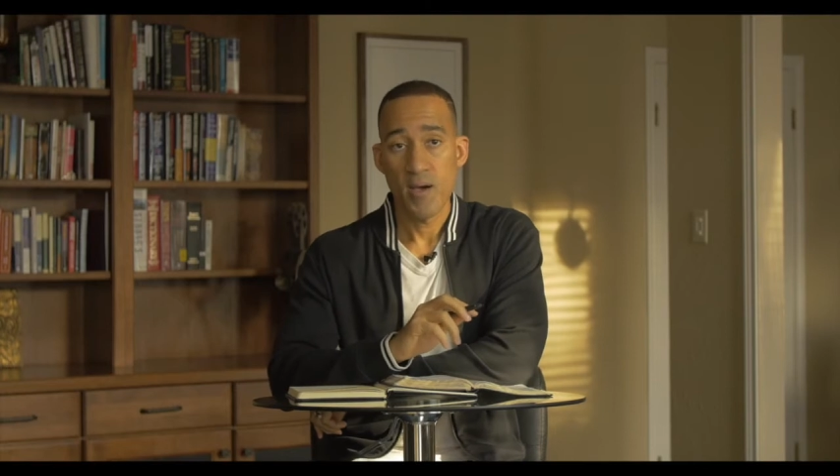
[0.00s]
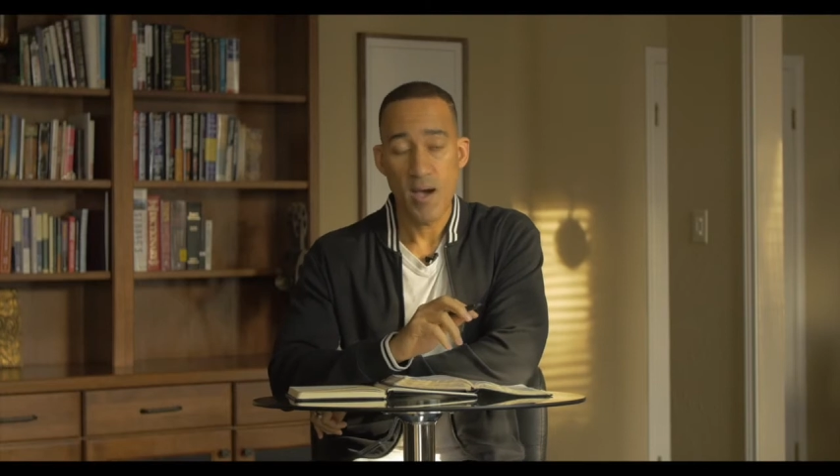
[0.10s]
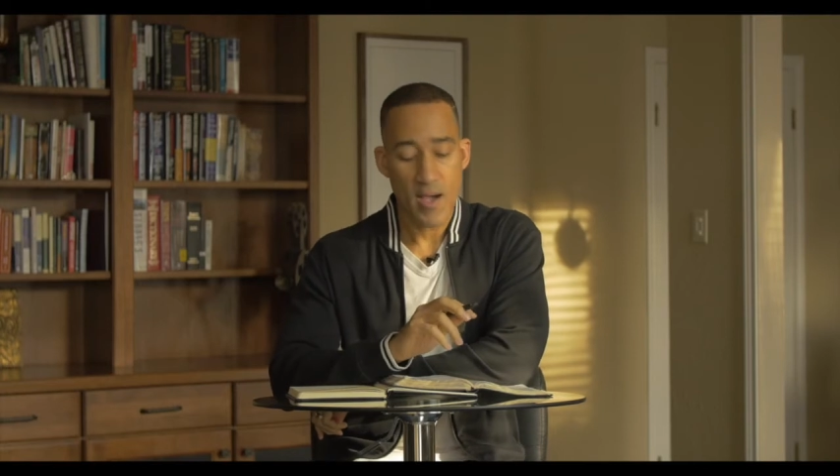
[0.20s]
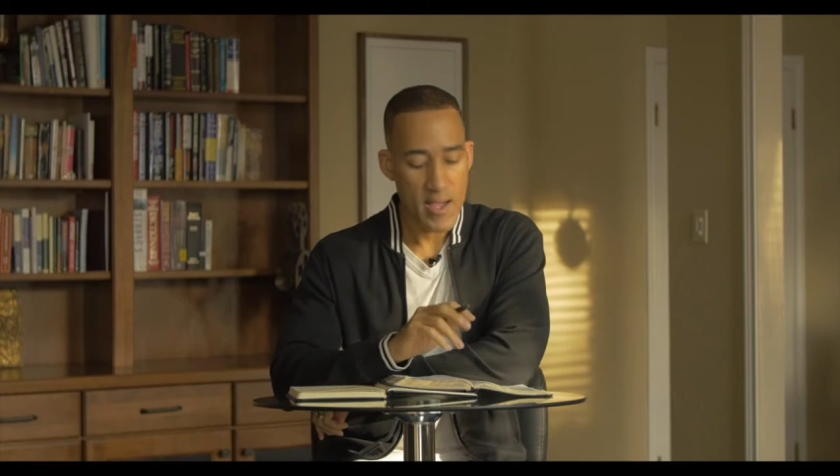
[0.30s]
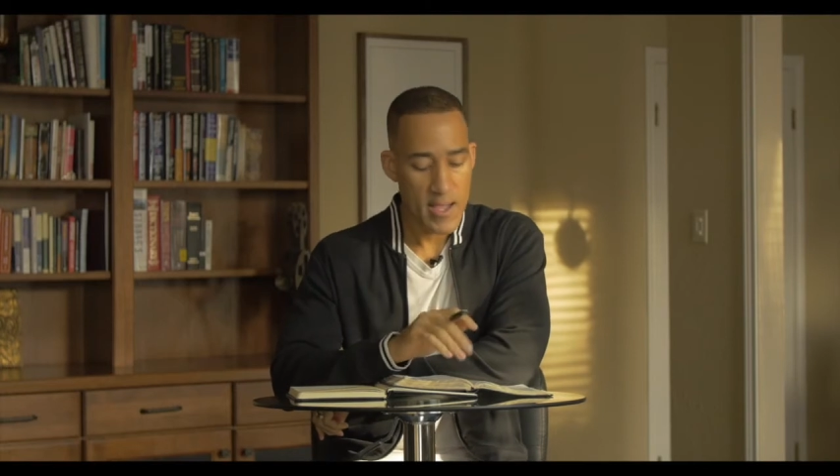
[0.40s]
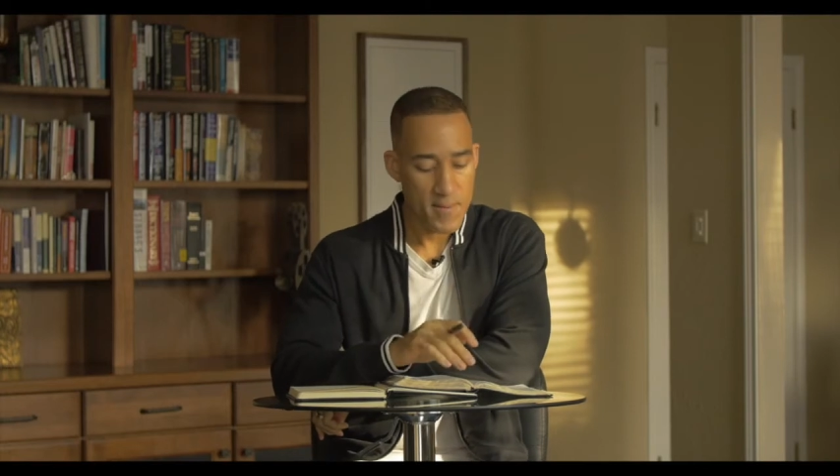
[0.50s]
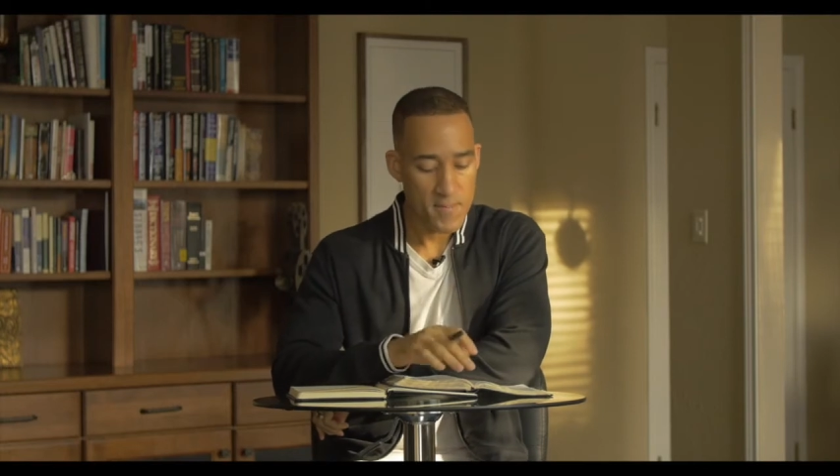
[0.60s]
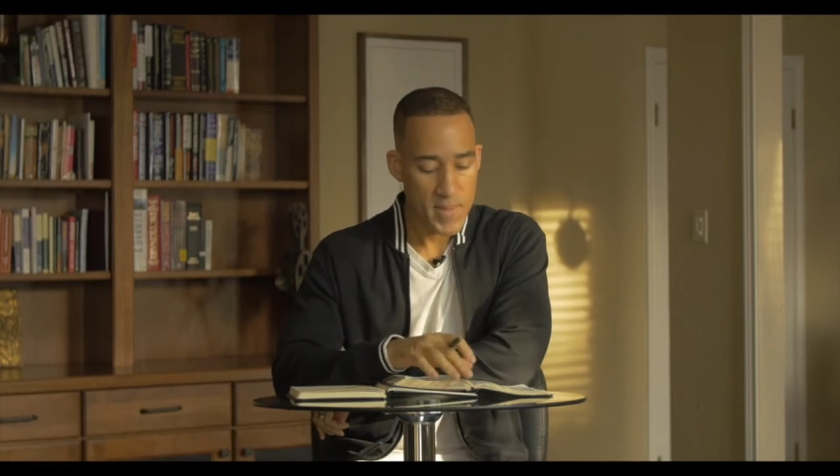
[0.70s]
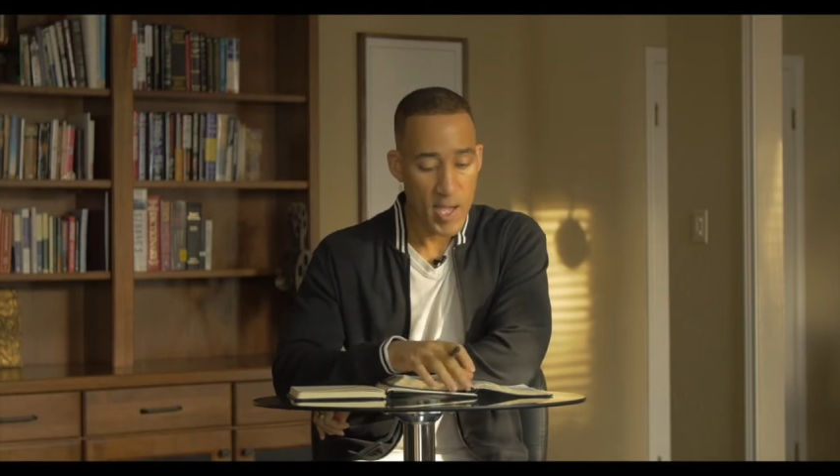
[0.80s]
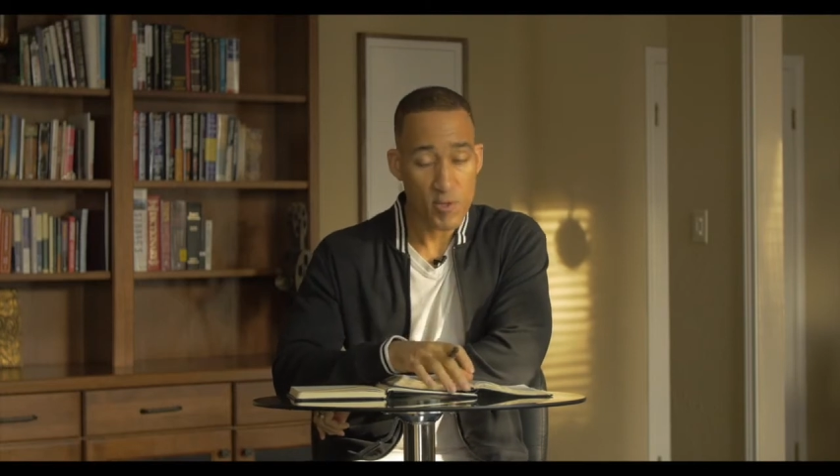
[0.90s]

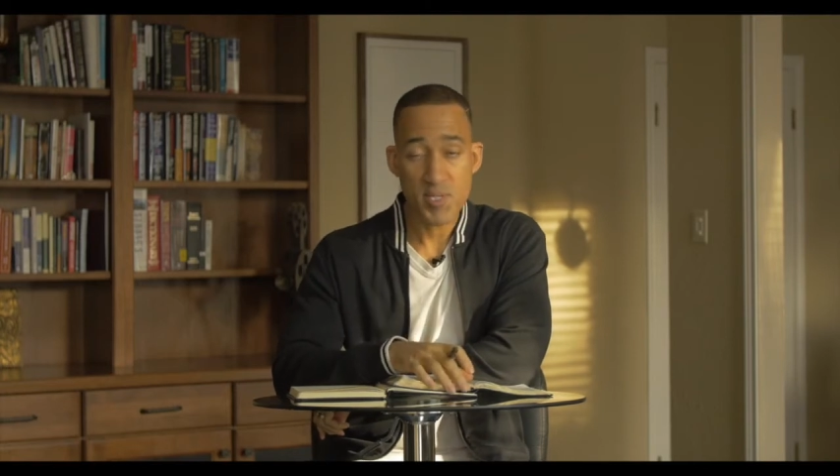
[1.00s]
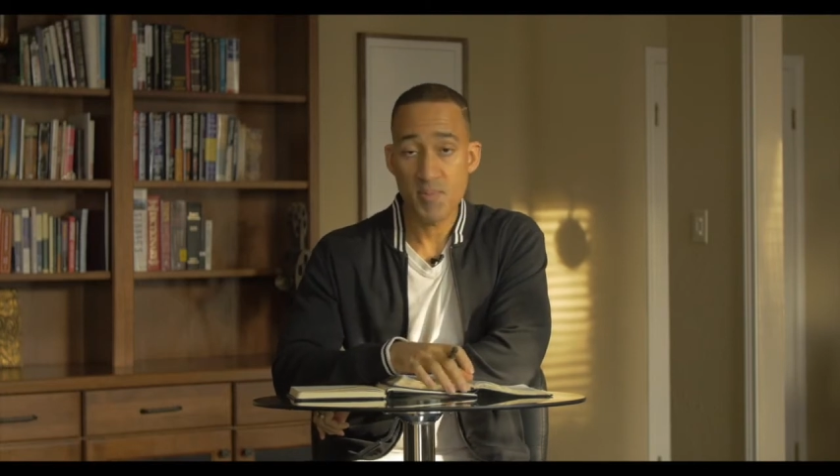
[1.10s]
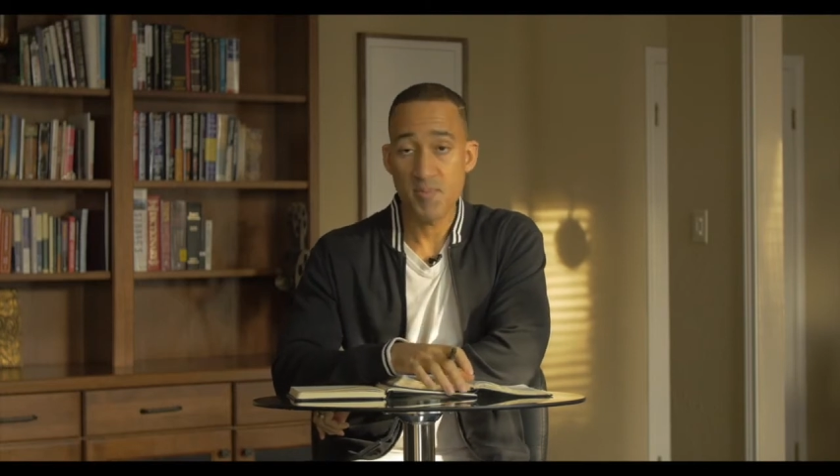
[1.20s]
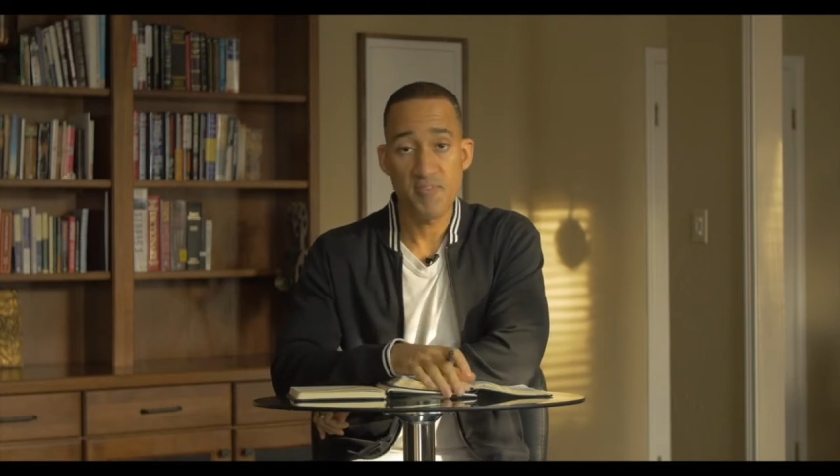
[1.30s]
held him in